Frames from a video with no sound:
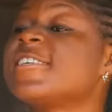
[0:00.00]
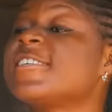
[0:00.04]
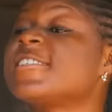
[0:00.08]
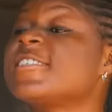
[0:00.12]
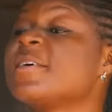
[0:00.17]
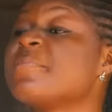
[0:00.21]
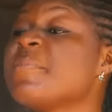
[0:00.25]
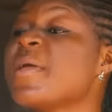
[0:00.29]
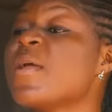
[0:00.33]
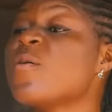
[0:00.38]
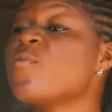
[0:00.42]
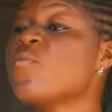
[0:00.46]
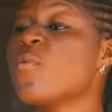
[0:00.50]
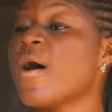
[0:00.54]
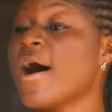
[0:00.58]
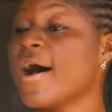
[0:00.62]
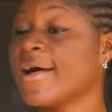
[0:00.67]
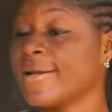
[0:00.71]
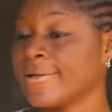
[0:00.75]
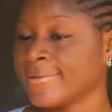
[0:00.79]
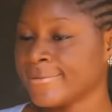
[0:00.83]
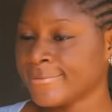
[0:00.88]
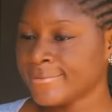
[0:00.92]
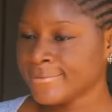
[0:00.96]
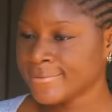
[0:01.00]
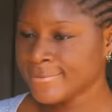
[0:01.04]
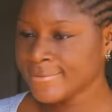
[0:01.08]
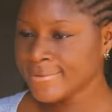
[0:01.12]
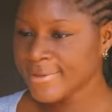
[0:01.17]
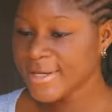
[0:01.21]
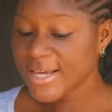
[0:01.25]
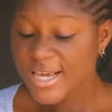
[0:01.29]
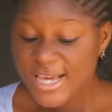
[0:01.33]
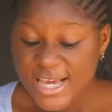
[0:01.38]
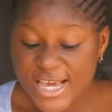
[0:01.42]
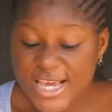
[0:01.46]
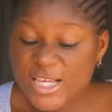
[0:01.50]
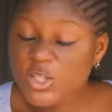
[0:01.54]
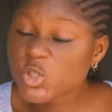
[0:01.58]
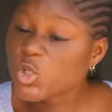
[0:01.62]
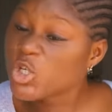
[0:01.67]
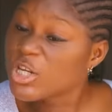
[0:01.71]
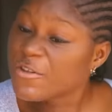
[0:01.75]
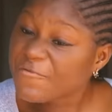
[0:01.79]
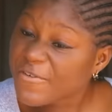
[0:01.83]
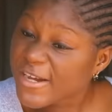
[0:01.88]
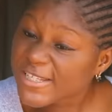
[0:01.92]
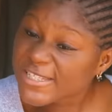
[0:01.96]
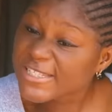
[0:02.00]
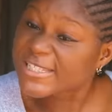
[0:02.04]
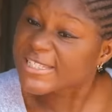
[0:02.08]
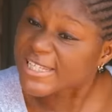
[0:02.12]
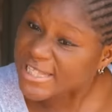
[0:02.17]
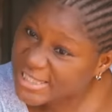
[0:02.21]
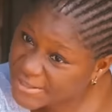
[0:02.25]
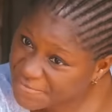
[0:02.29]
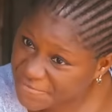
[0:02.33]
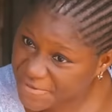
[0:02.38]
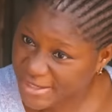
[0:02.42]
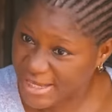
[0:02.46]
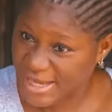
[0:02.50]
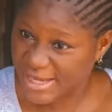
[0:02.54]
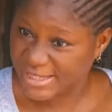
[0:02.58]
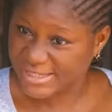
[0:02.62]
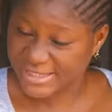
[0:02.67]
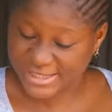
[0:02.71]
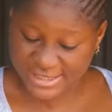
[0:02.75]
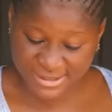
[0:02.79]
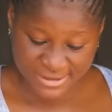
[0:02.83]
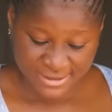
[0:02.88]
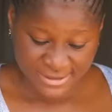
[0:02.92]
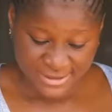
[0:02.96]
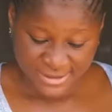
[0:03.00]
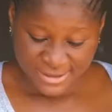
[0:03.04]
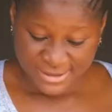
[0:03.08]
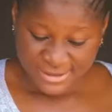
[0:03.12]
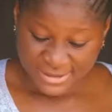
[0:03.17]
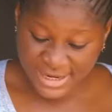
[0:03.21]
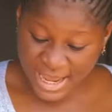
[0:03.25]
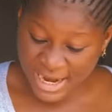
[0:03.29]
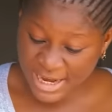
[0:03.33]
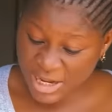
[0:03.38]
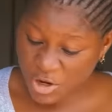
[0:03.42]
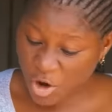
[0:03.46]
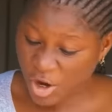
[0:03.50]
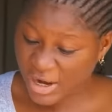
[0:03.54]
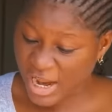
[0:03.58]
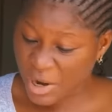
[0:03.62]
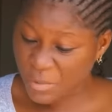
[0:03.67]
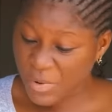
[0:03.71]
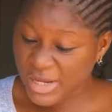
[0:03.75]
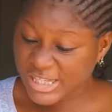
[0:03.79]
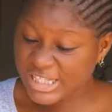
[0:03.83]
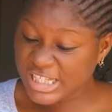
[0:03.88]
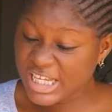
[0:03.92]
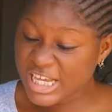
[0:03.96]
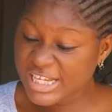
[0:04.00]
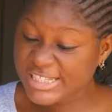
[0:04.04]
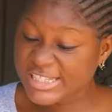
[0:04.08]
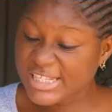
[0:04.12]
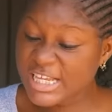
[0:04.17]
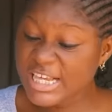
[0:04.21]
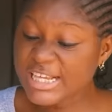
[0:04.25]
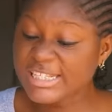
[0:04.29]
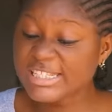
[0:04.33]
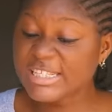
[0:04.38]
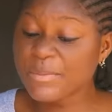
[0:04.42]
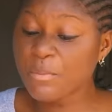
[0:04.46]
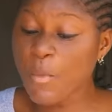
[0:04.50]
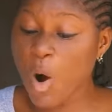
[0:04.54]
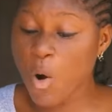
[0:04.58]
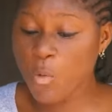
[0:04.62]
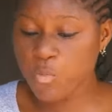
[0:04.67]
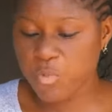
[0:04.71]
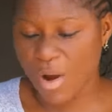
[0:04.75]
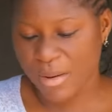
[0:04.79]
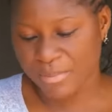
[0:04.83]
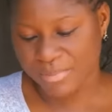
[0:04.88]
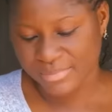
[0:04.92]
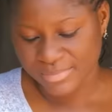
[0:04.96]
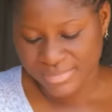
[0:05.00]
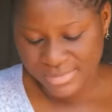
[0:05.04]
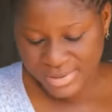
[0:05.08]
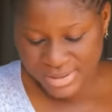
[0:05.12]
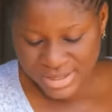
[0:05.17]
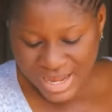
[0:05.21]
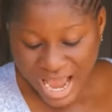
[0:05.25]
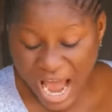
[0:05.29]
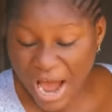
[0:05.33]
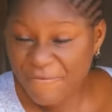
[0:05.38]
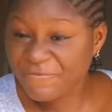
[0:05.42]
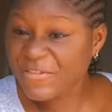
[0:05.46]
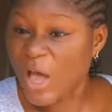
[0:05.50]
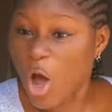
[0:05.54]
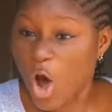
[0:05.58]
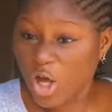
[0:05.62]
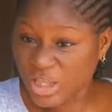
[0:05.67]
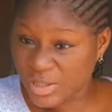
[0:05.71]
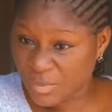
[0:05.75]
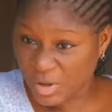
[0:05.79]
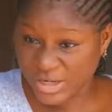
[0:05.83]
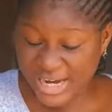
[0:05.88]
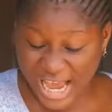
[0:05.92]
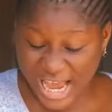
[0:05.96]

is the main one. His university certificate. Nani hone and it's pompem. After all the